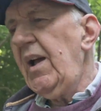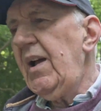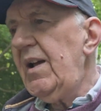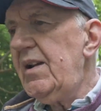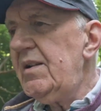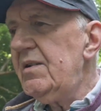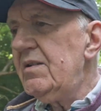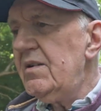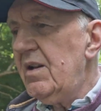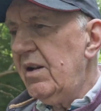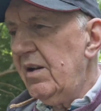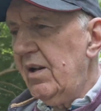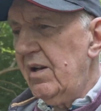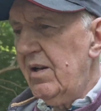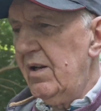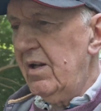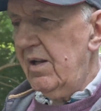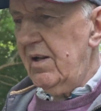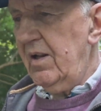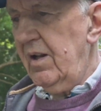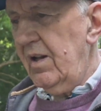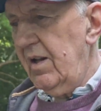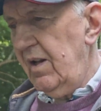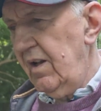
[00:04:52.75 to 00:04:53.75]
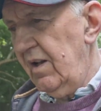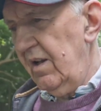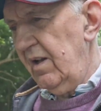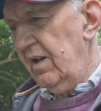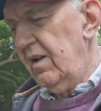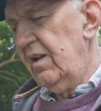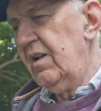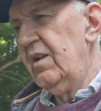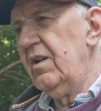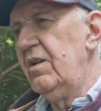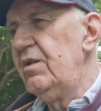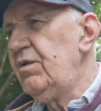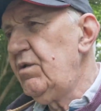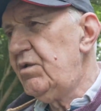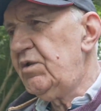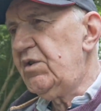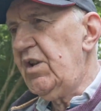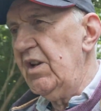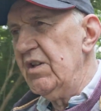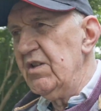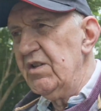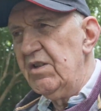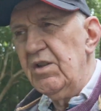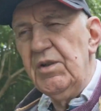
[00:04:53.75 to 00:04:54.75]
and you
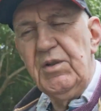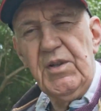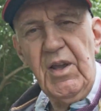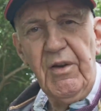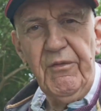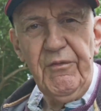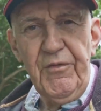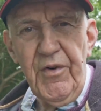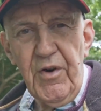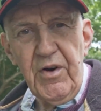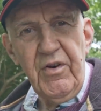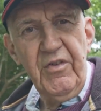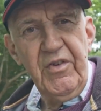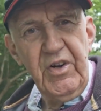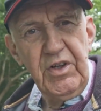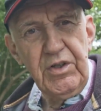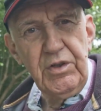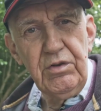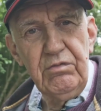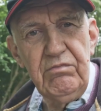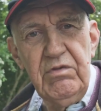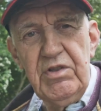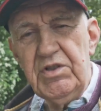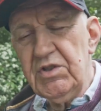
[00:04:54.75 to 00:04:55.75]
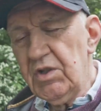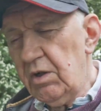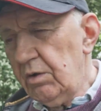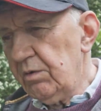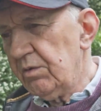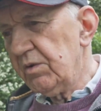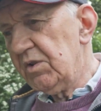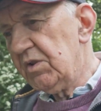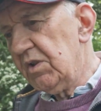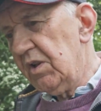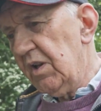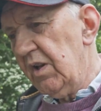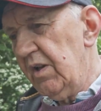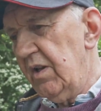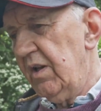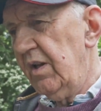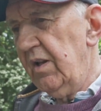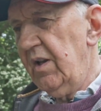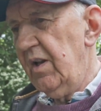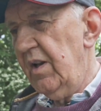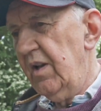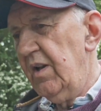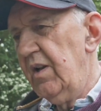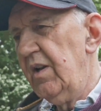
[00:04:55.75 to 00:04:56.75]
tend to get very, very good results.
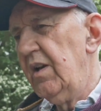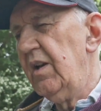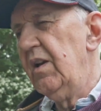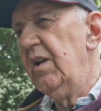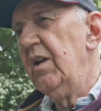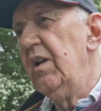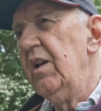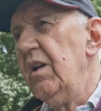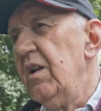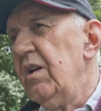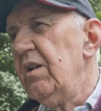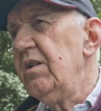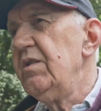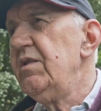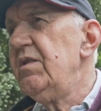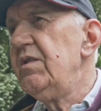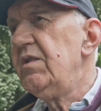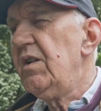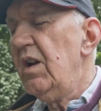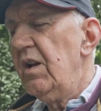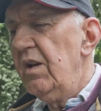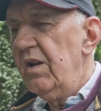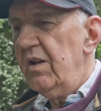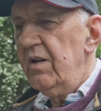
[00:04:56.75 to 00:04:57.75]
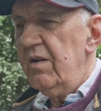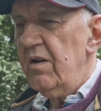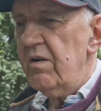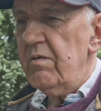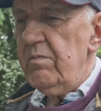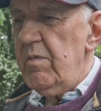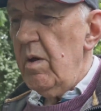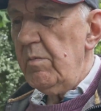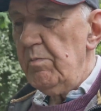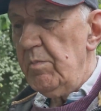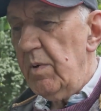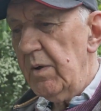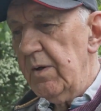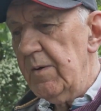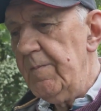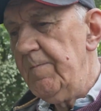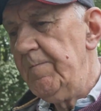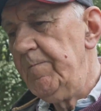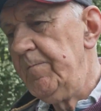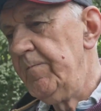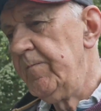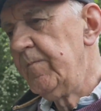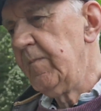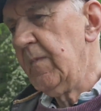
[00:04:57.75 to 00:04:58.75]
And I remember
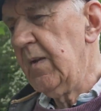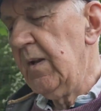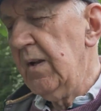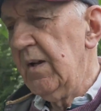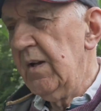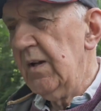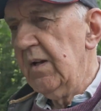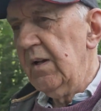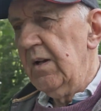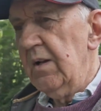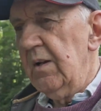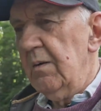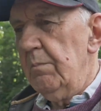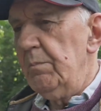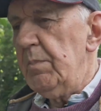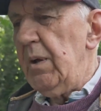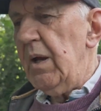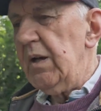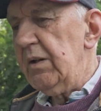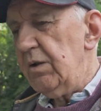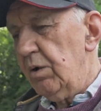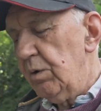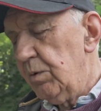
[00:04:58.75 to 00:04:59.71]
Pat